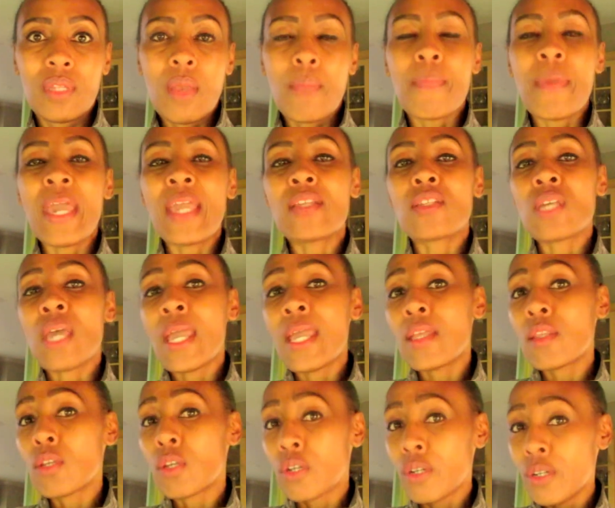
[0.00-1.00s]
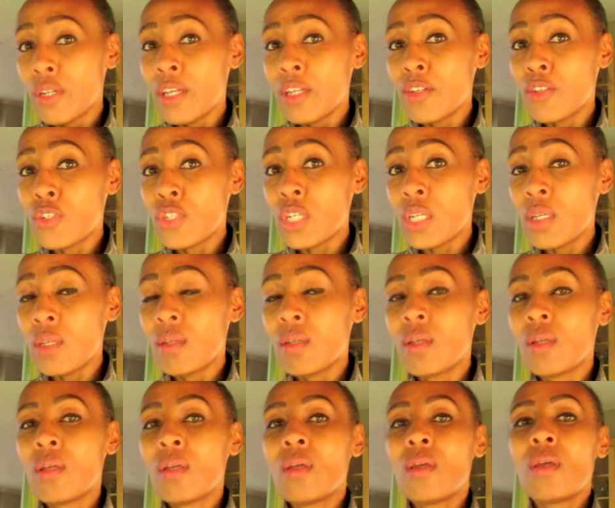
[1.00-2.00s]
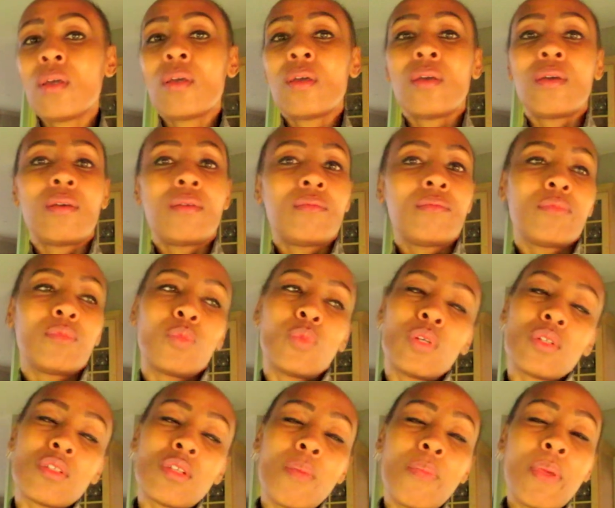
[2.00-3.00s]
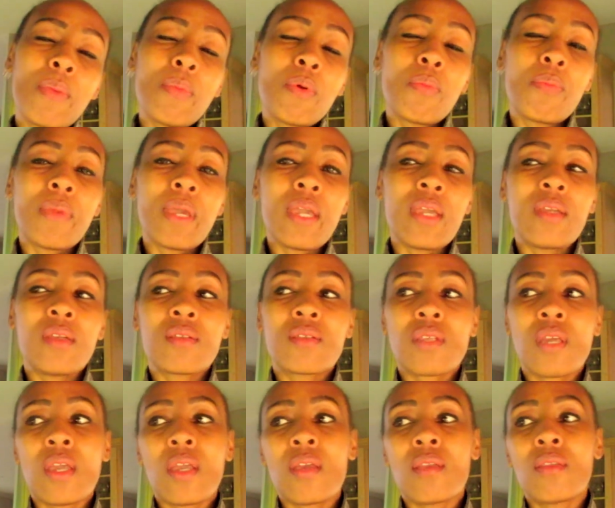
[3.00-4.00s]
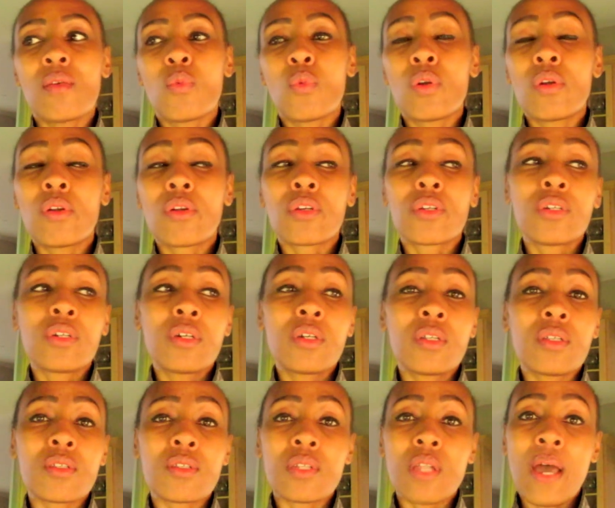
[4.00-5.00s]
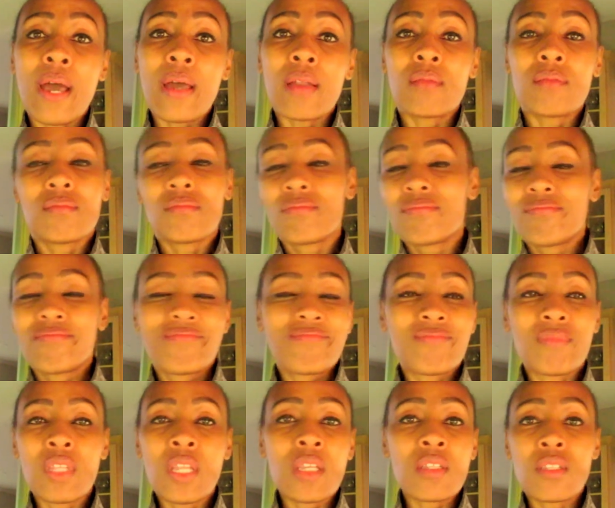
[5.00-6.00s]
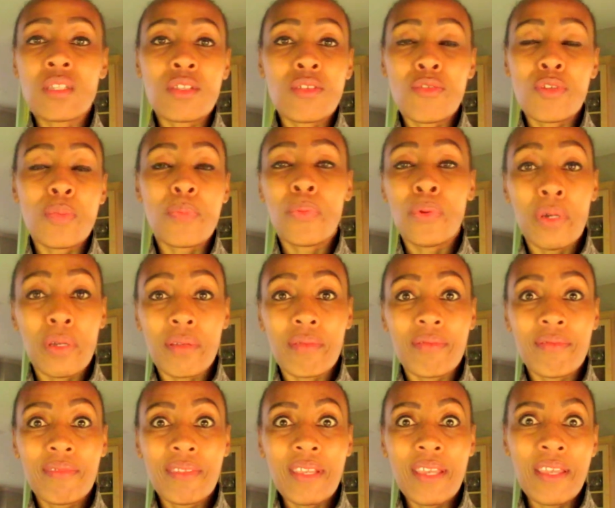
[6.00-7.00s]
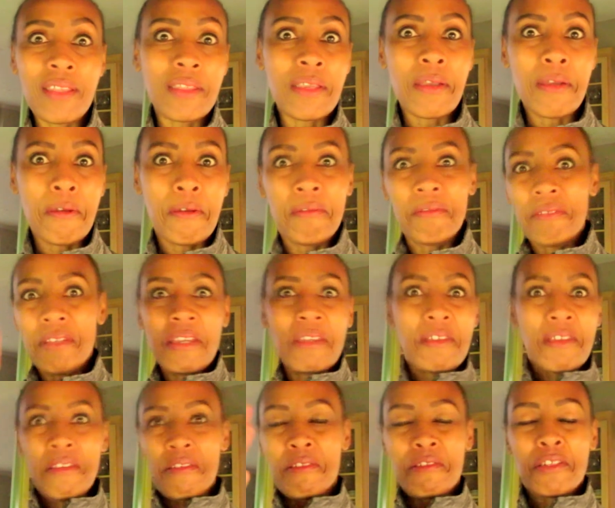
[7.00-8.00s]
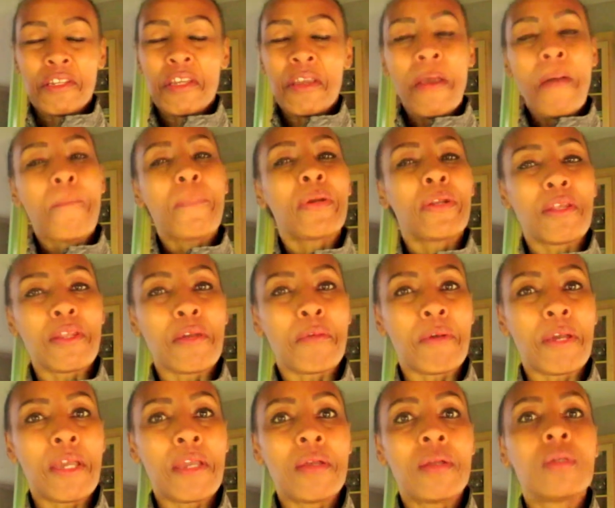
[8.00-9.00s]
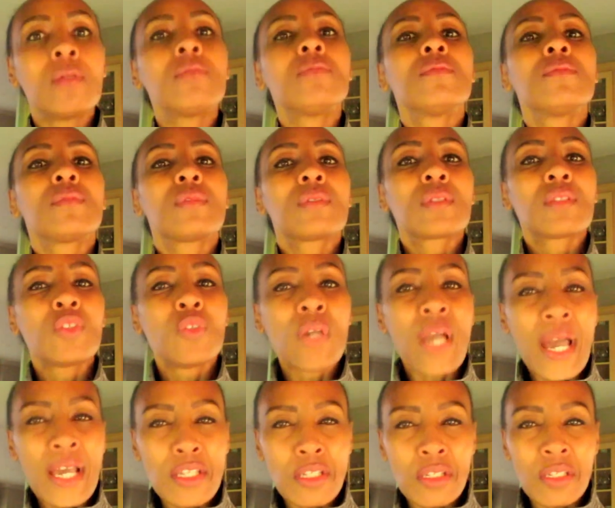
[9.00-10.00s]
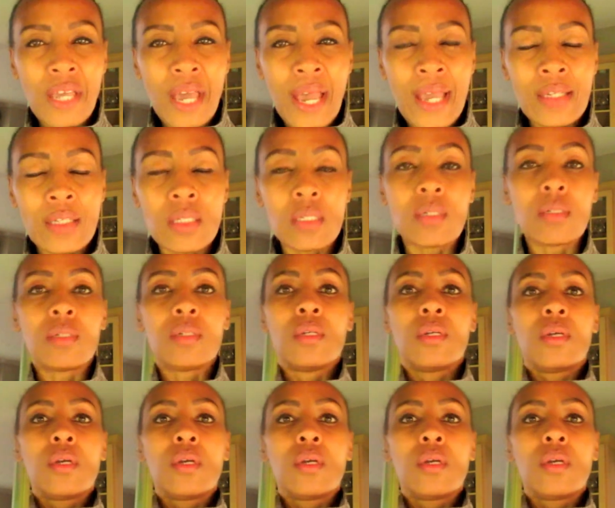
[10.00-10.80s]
Maintain the good energy. Well, some people may say the word good is not necessary to put in there in energy. But anyway, you guys get the idea.